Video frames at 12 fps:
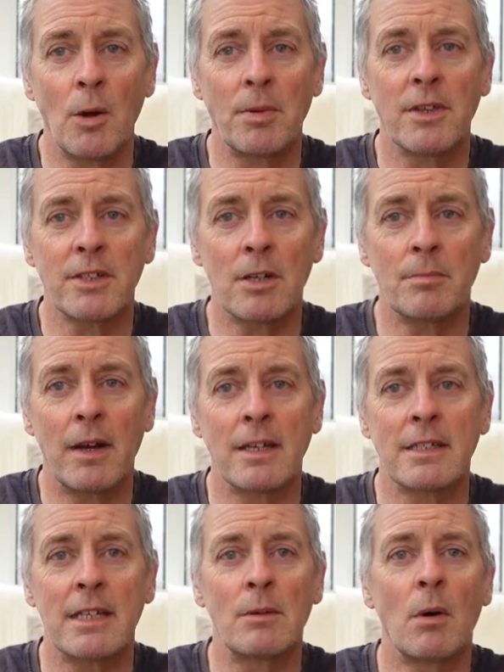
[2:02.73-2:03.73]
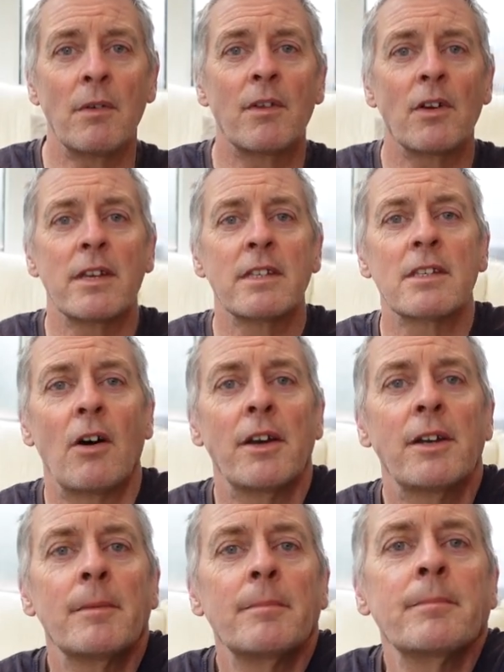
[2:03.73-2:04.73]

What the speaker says: open this up and see what we've got inside.